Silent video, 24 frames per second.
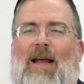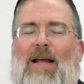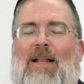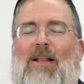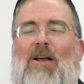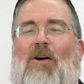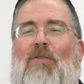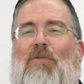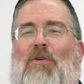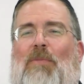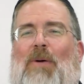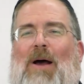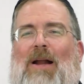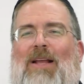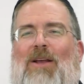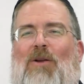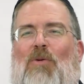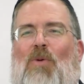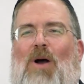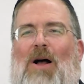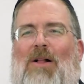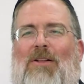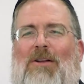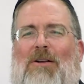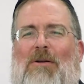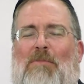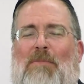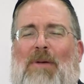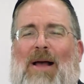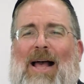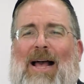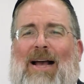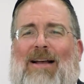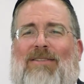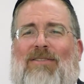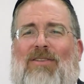Hello, everybody, and welcome
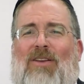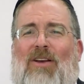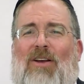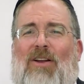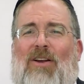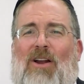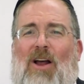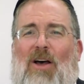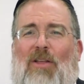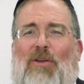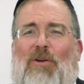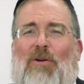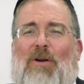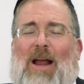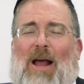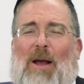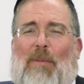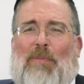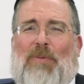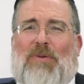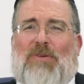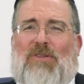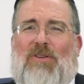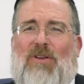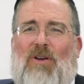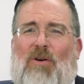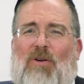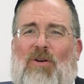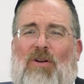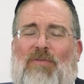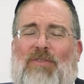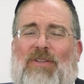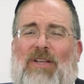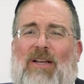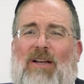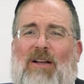back to another episode
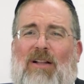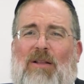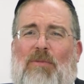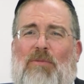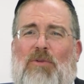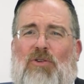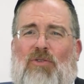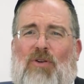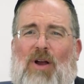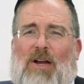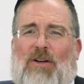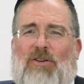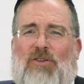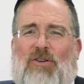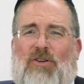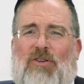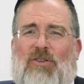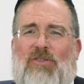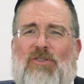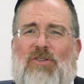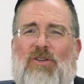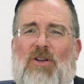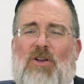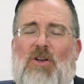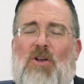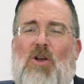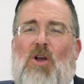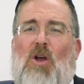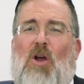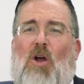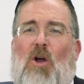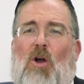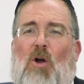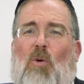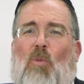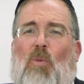of Tehillim Treasures,
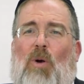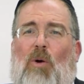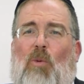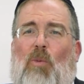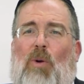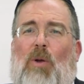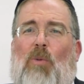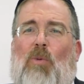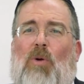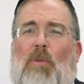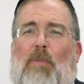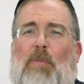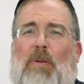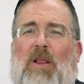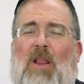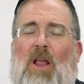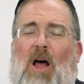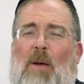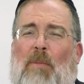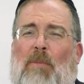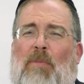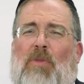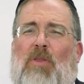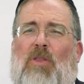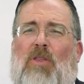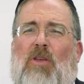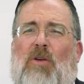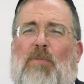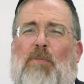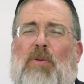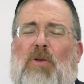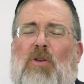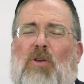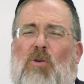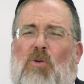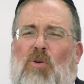where we will plumb the
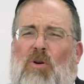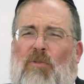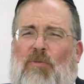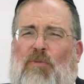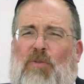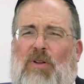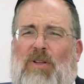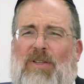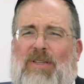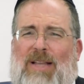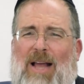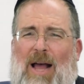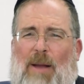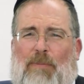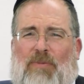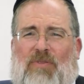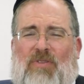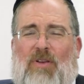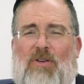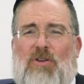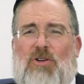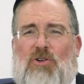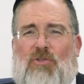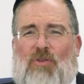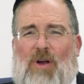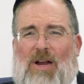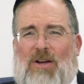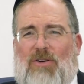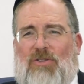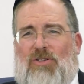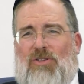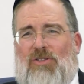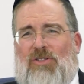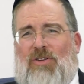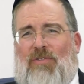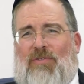beautiful depths and
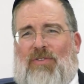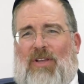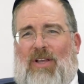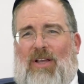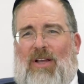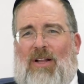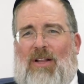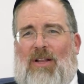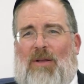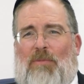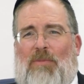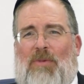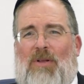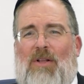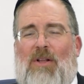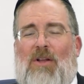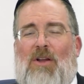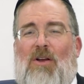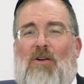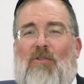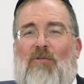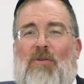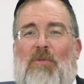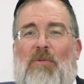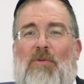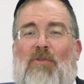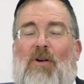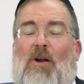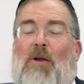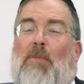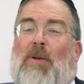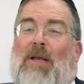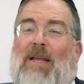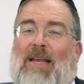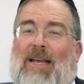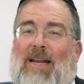treasures of Tehillim from the very
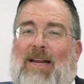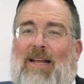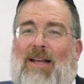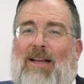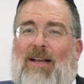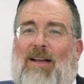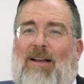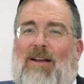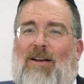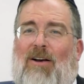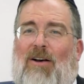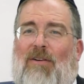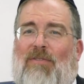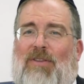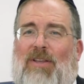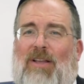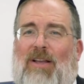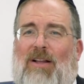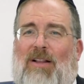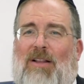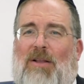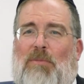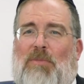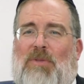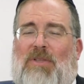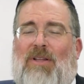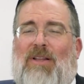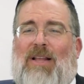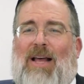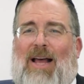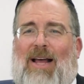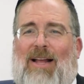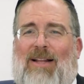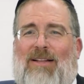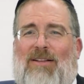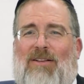beginning of Tehillim to
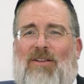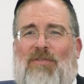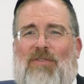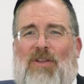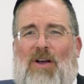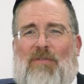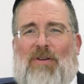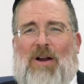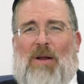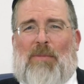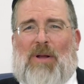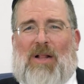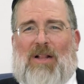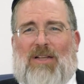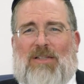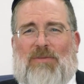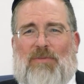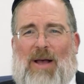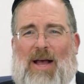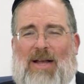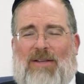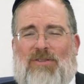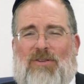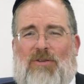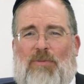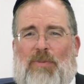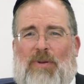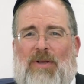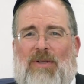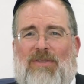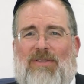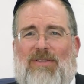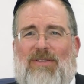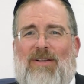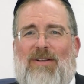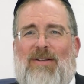the end of David HaMelech's
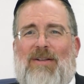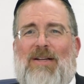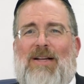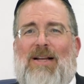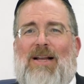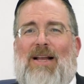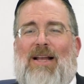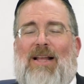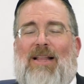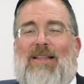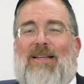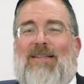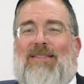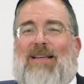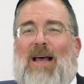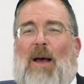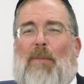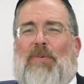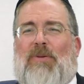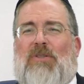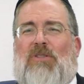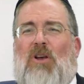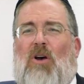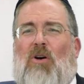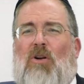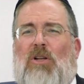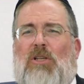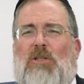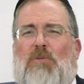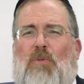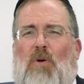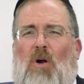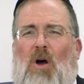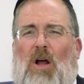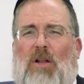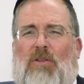masterpiece. This episode is
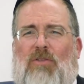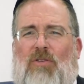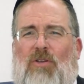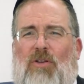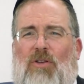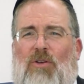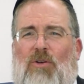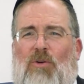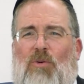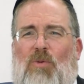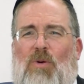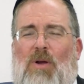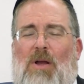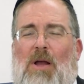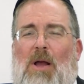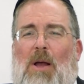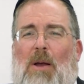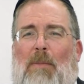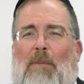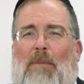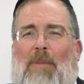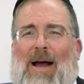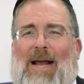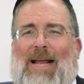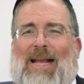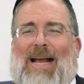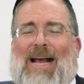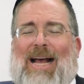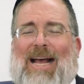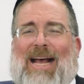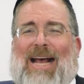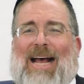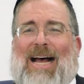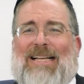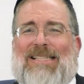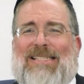brought to you by
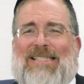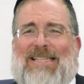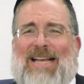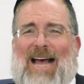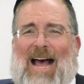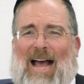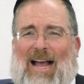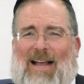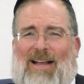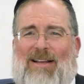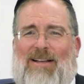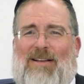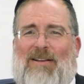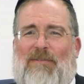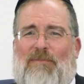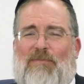Chazaq.